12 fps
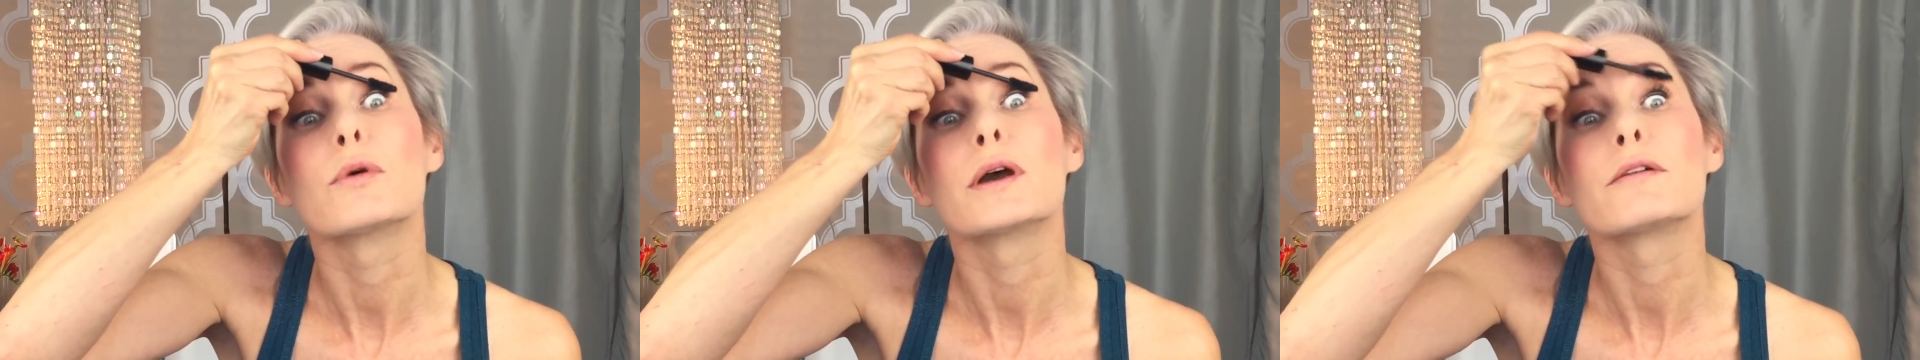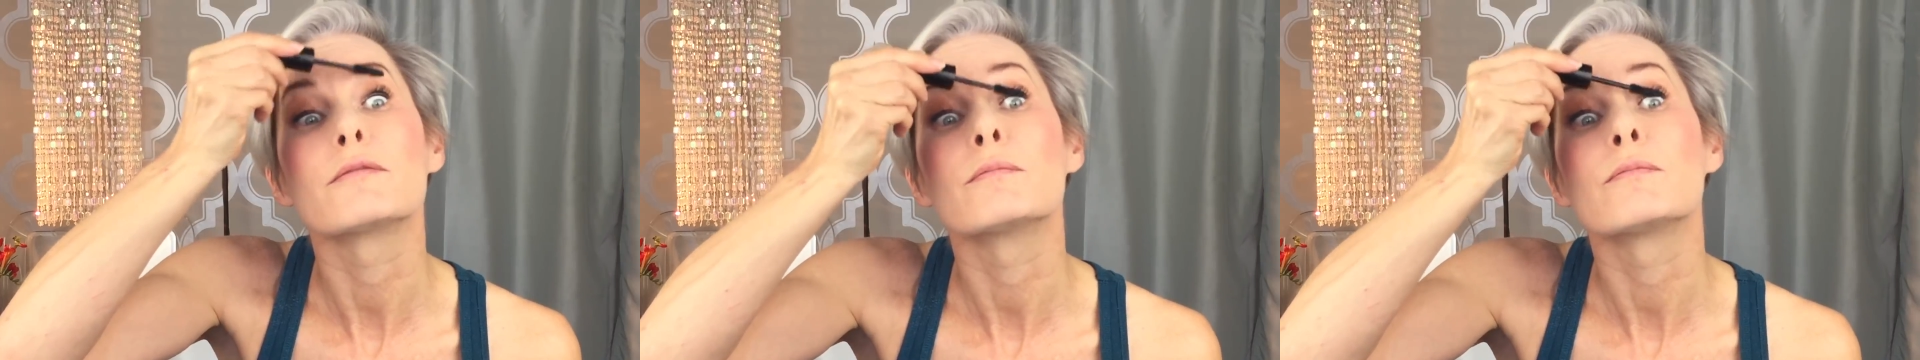way
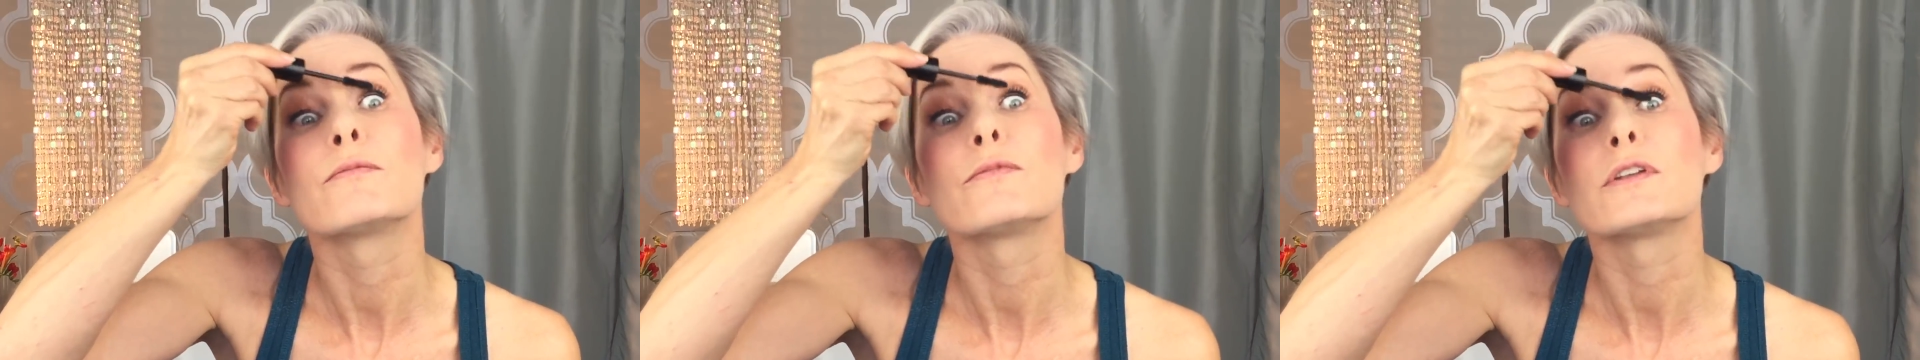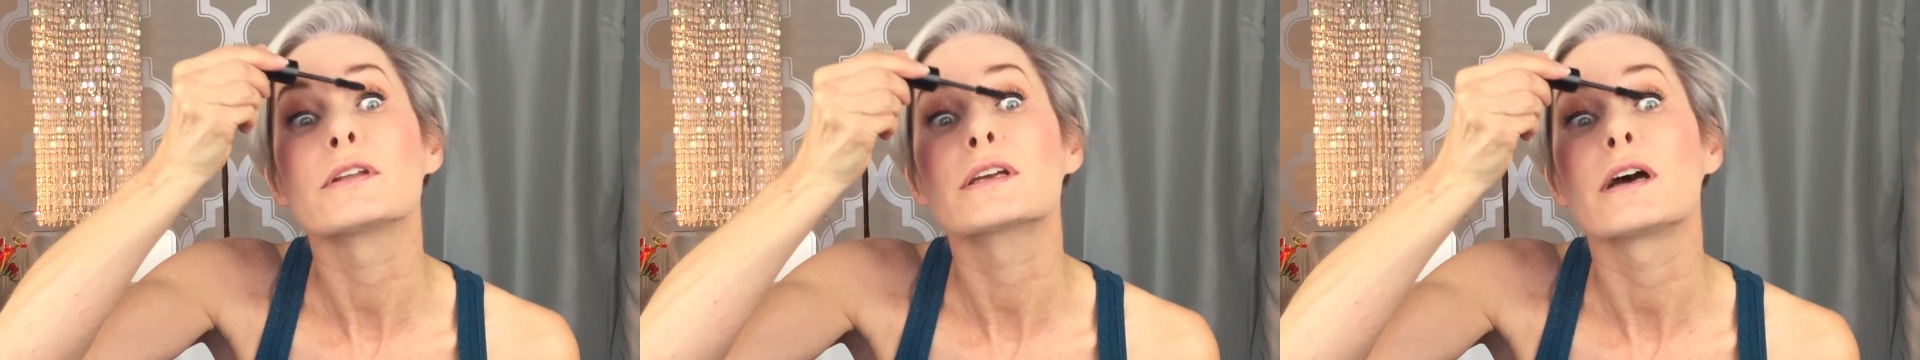
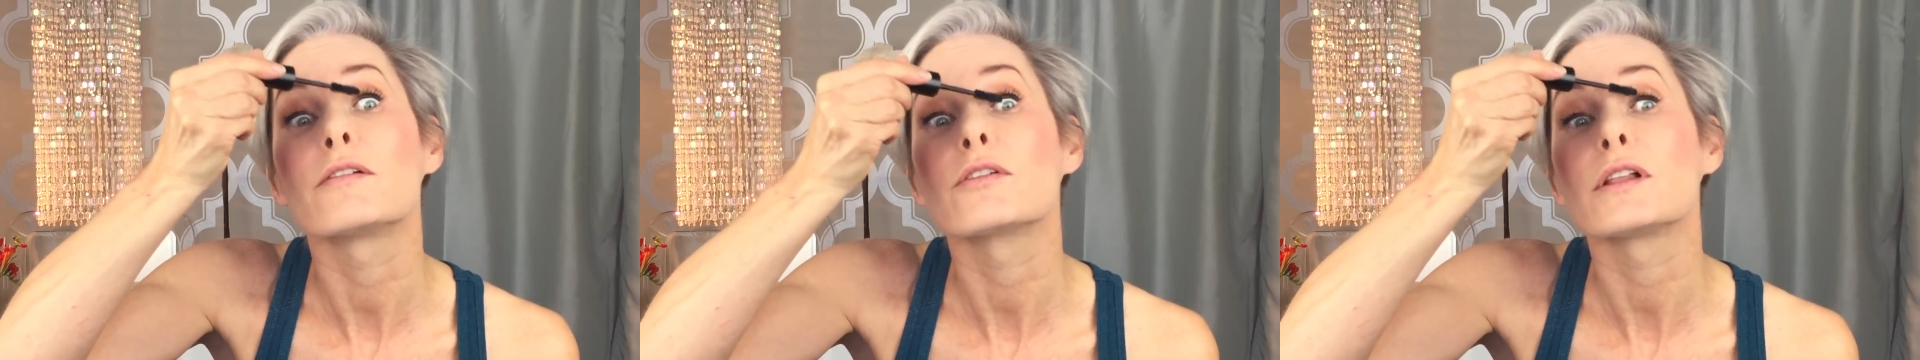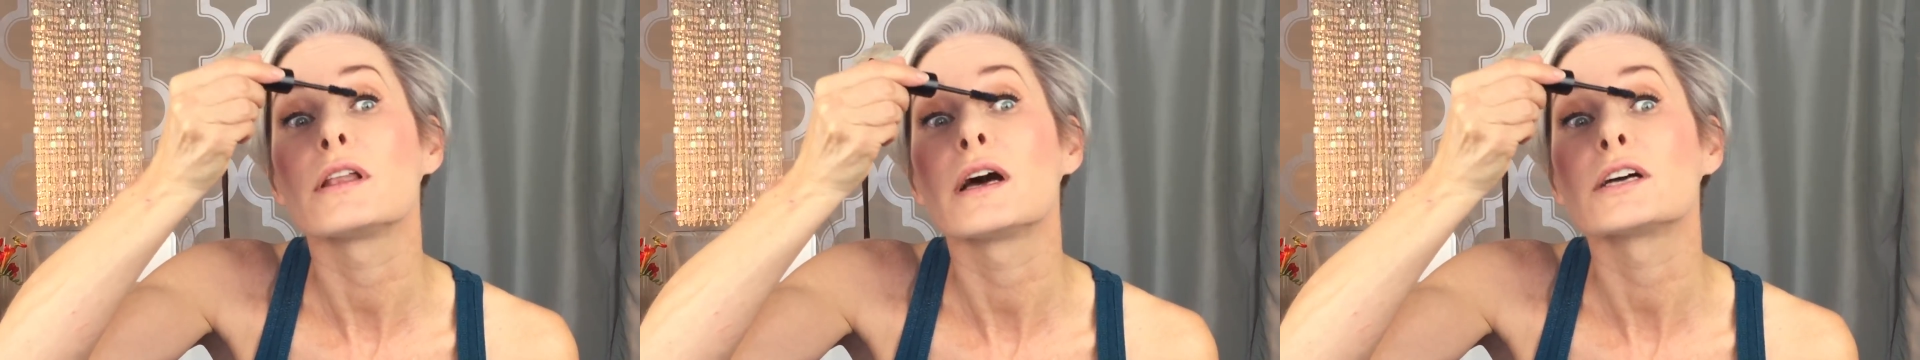to fully
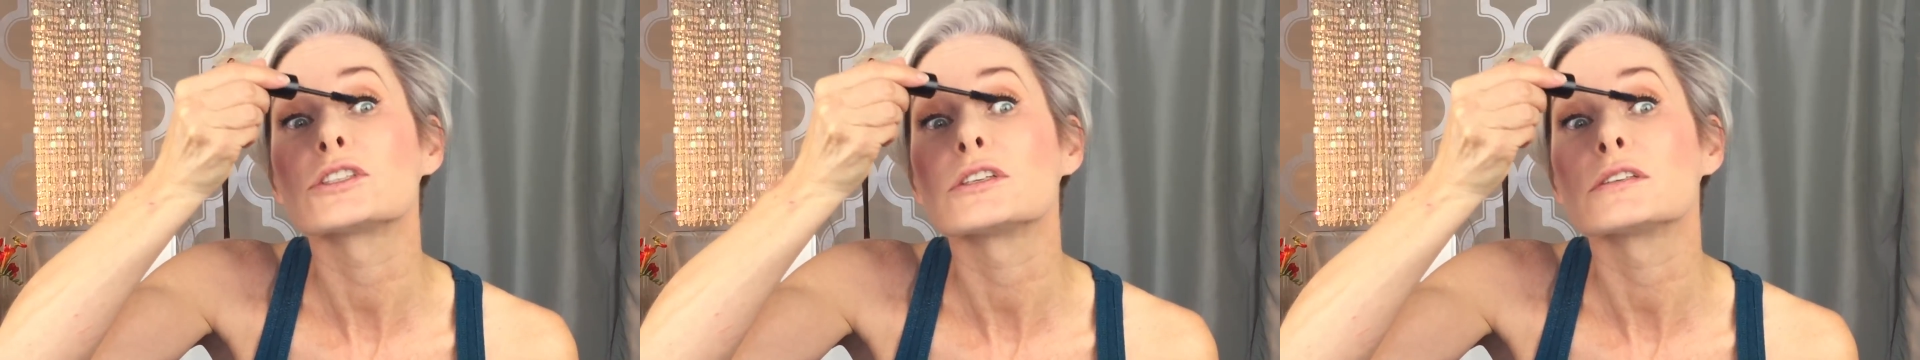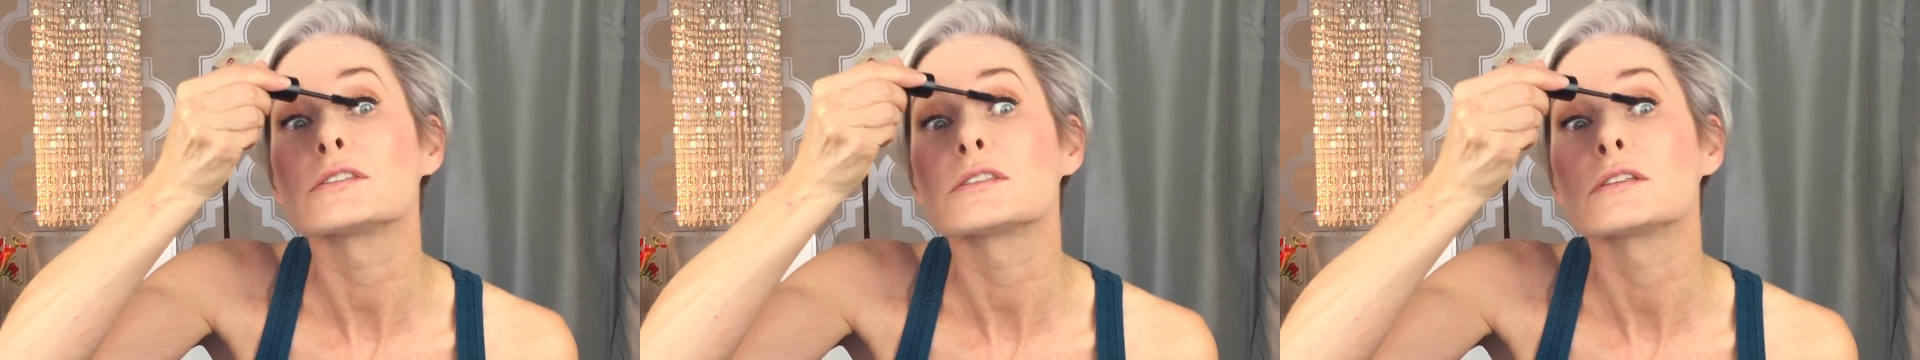cover the
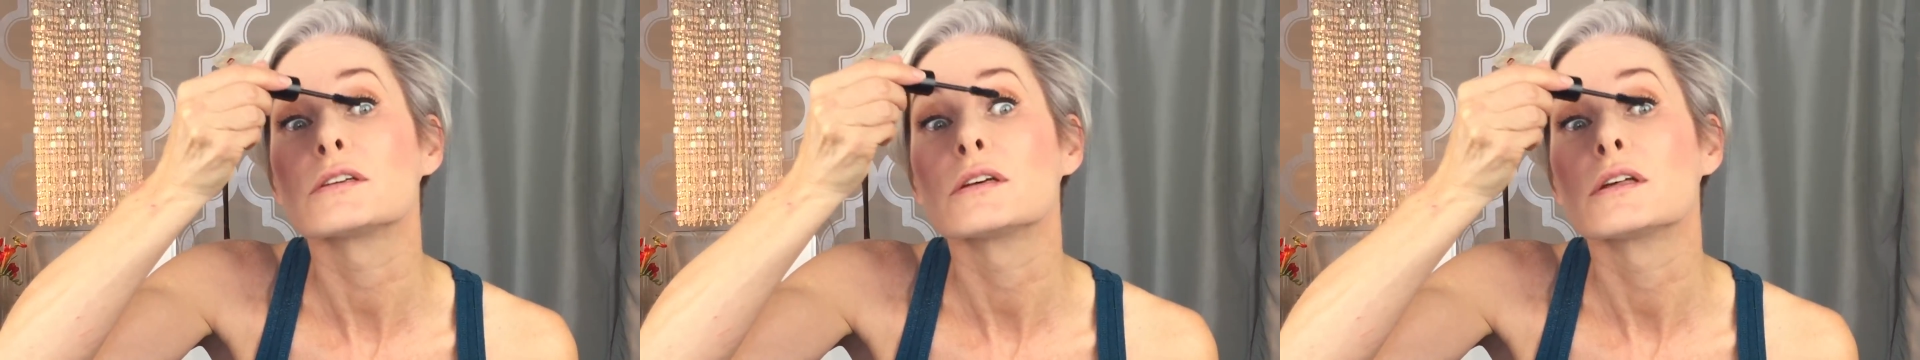lashes.